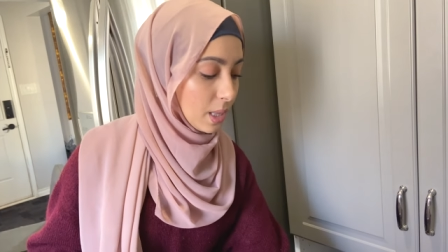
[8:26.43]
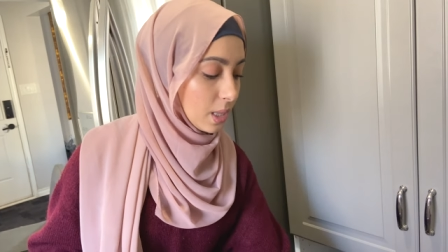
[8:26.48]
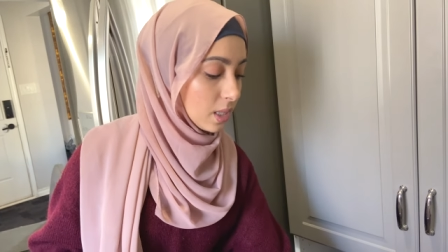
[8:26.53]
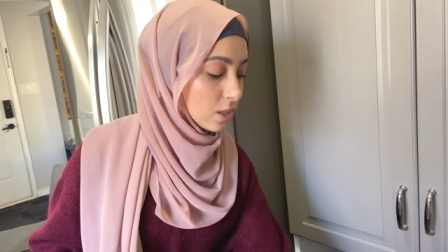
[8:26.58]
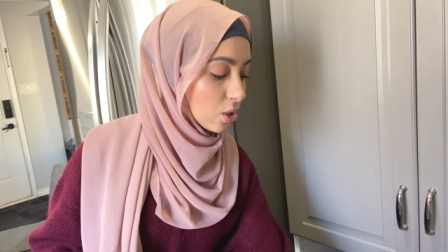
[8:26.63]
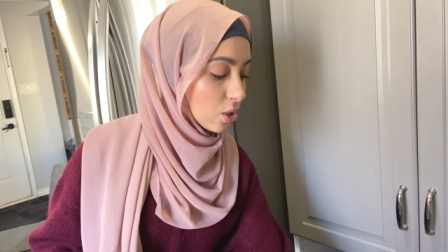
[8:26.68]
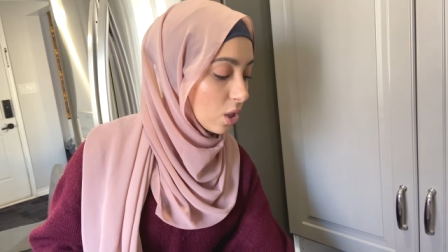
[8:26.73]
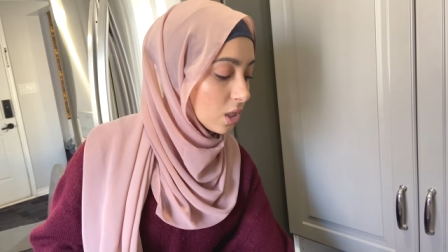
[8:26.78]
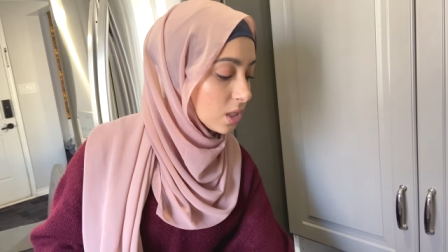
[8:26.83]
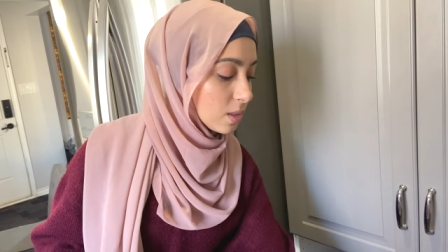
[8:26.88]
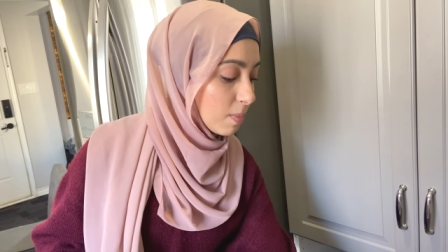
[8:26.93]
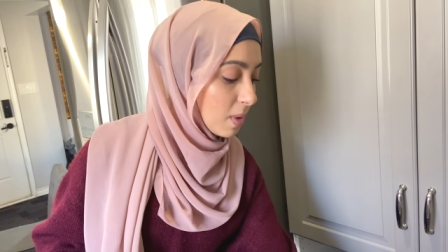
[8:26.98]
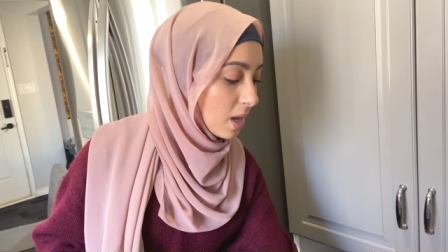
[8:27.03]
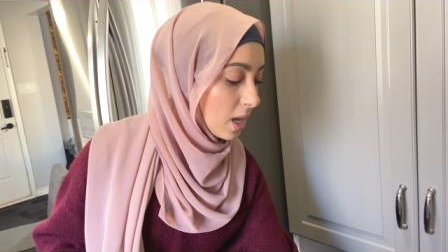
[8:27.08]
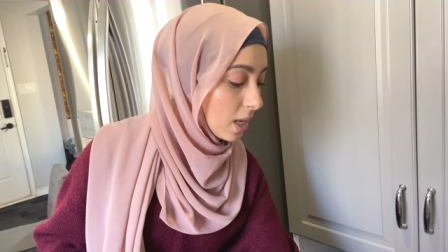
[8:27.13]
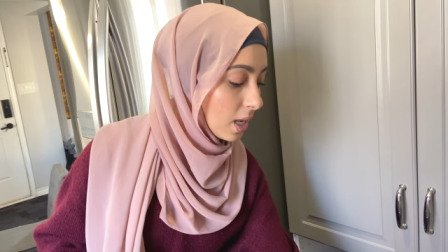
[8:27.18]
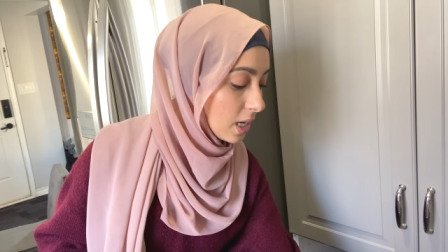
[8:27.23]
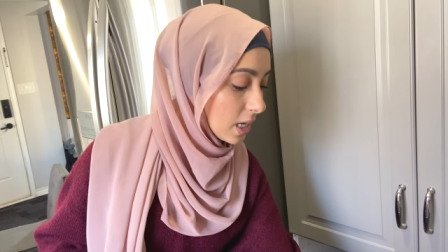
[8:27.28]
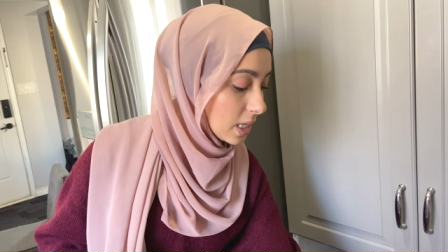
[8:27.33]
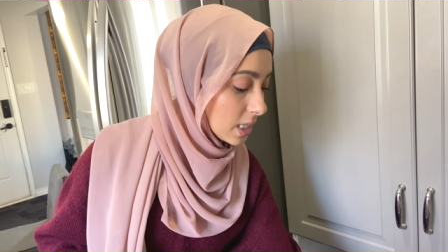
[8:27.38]
The
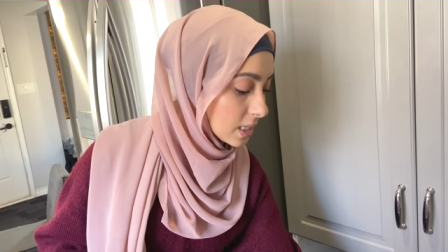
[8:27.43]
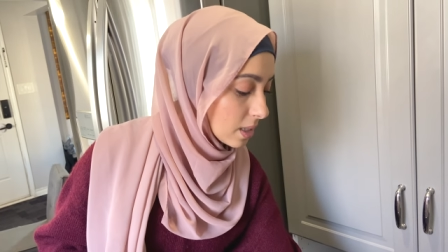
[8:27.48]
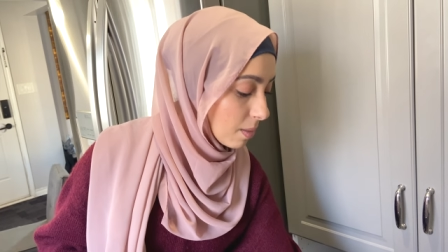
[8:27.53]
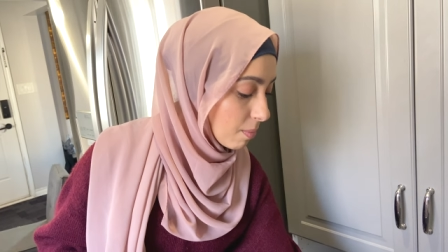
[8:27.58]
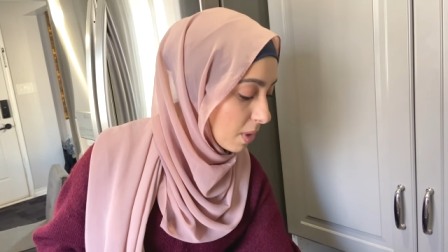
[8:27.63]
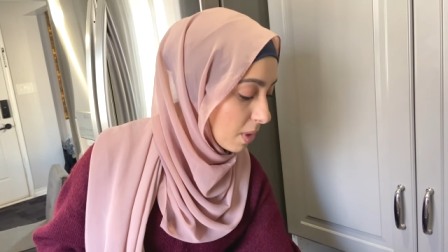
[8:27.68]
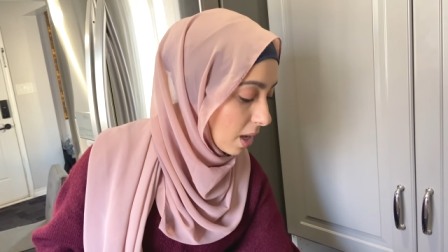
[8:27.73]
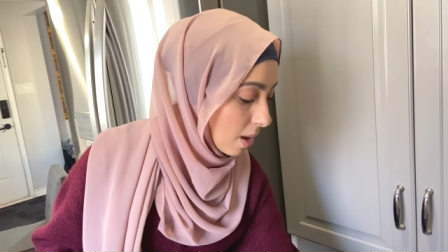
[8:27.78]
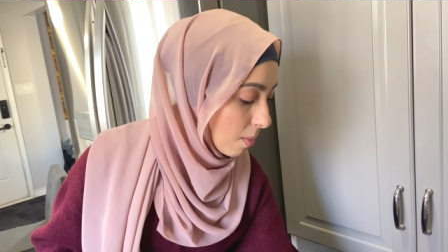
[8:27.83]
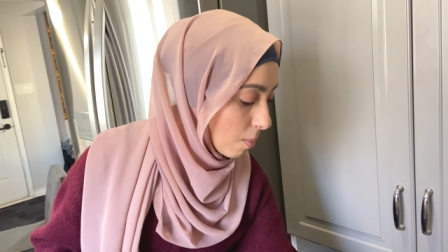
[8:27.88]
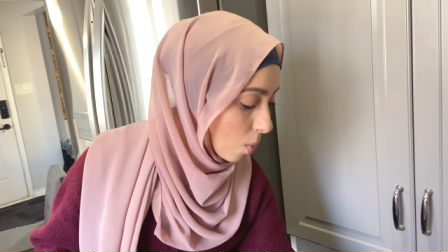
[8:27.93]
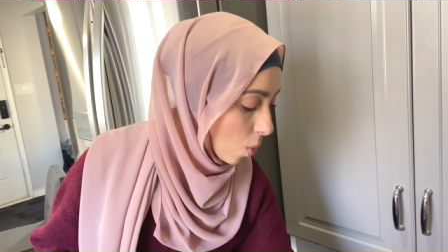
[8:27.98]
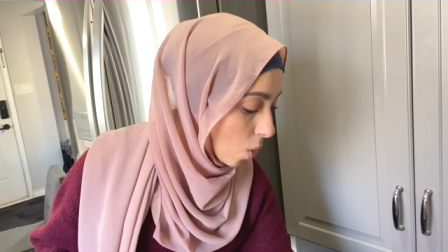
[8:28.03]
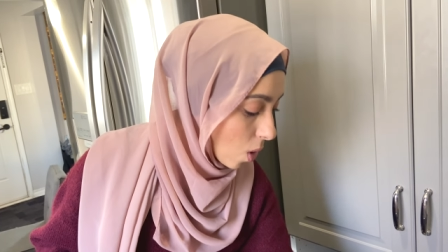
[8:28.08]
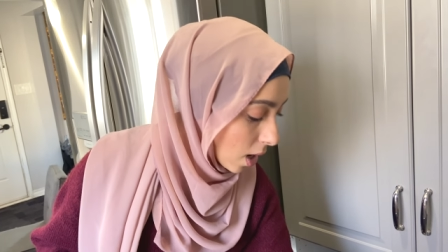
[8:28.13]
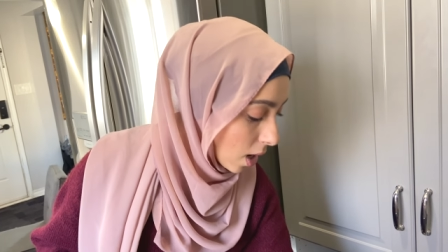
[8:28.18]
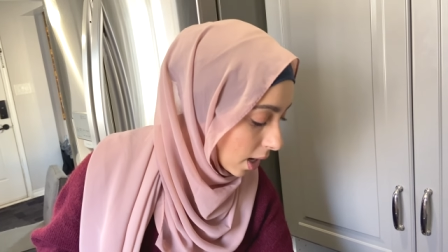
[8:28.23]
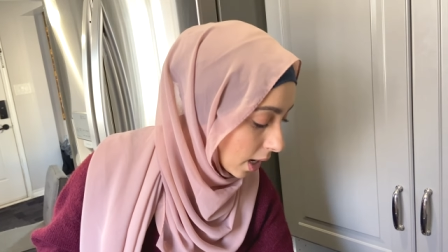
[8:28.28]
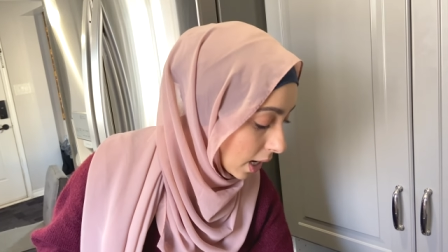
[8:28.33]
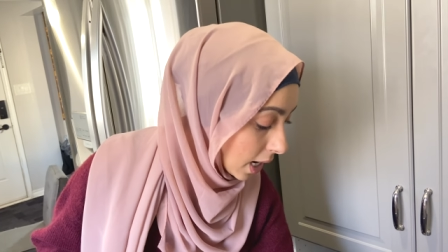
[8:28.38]
saucepan is a bit
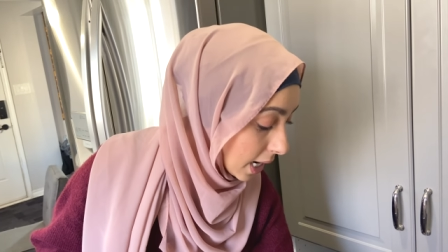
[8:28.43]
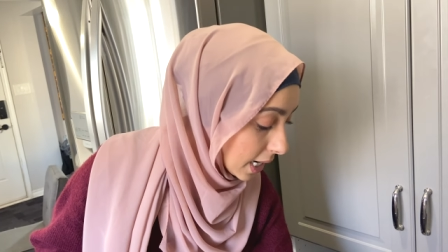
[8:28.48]
more